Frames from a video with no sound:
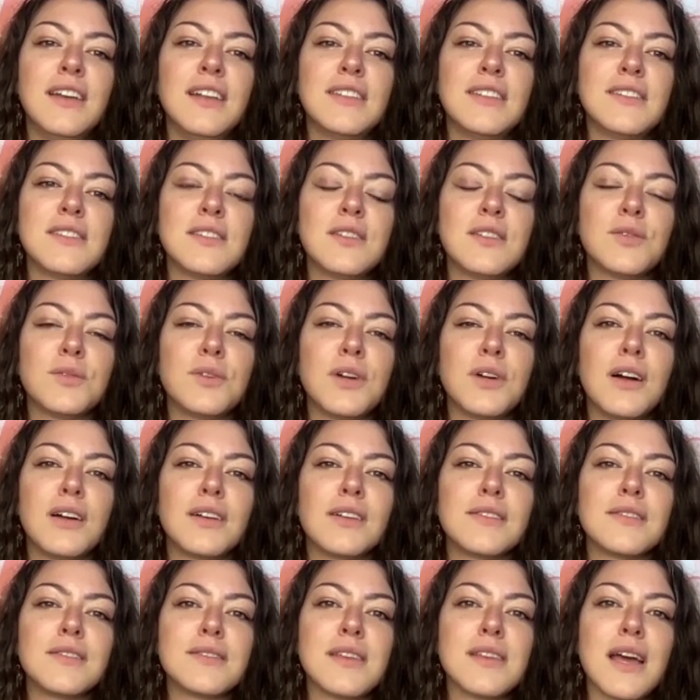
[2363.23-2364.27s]
it's the
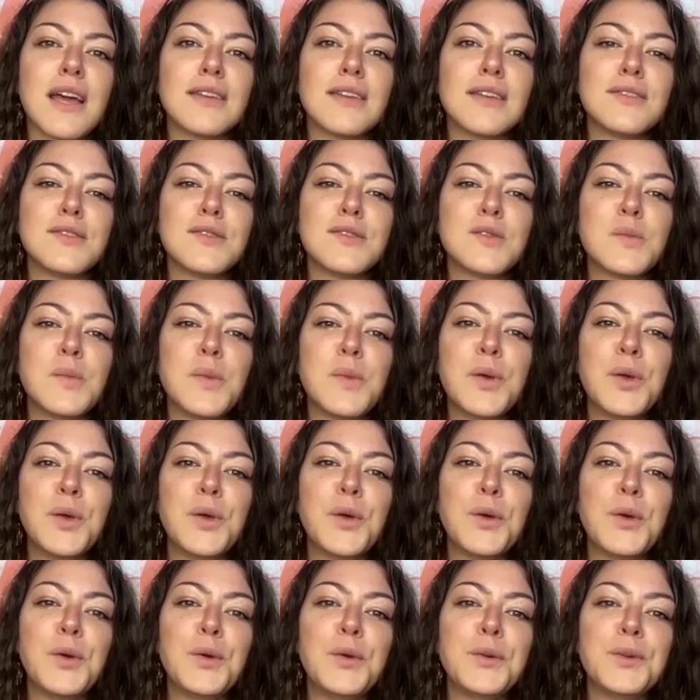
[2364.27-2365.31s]
wrong size
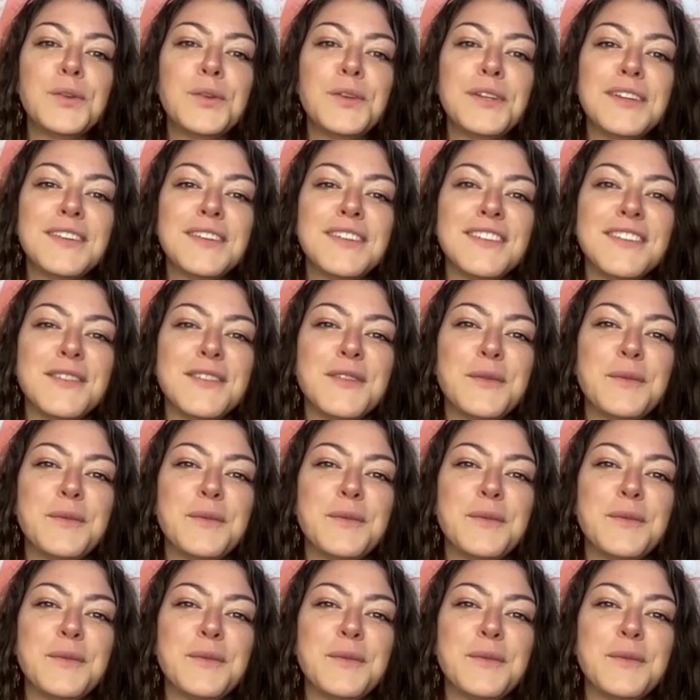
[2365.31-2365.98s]
spoon,